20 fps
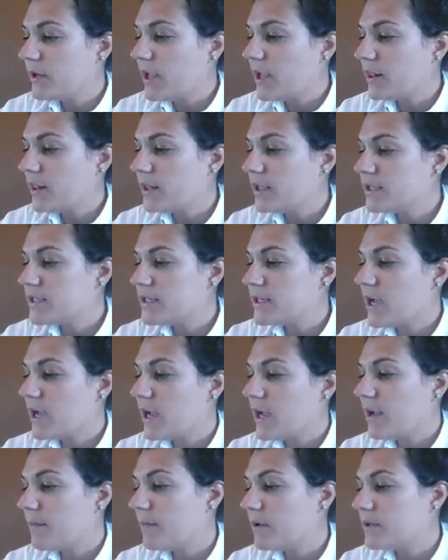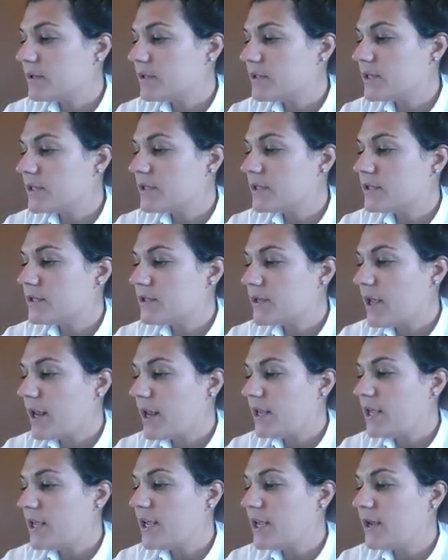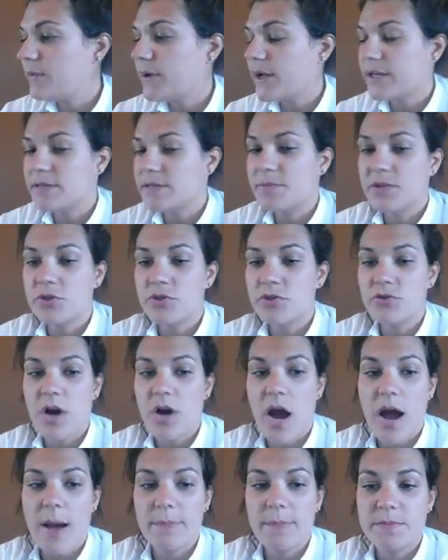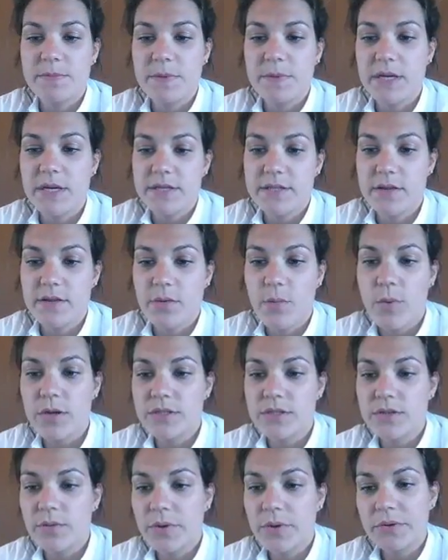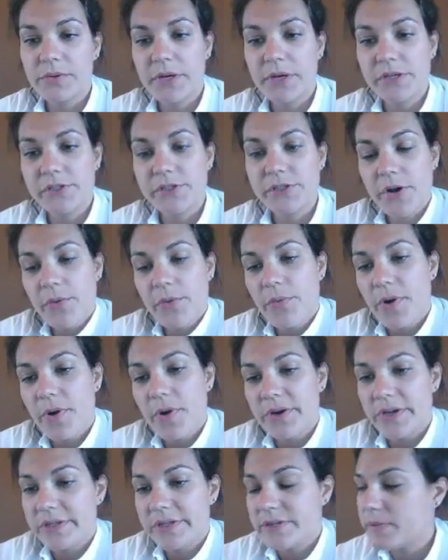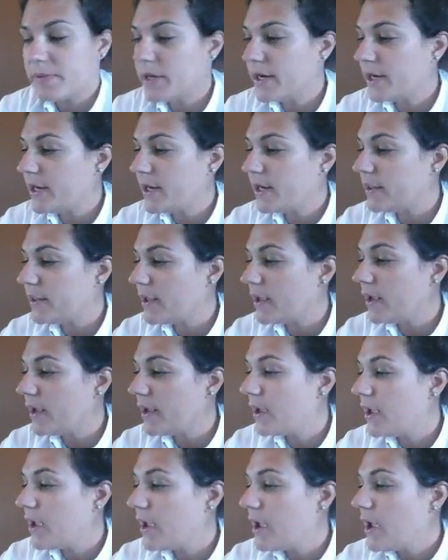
and this time, since E has been dropped because of the 1-to-1 ratio, 1 doesn't mean anything.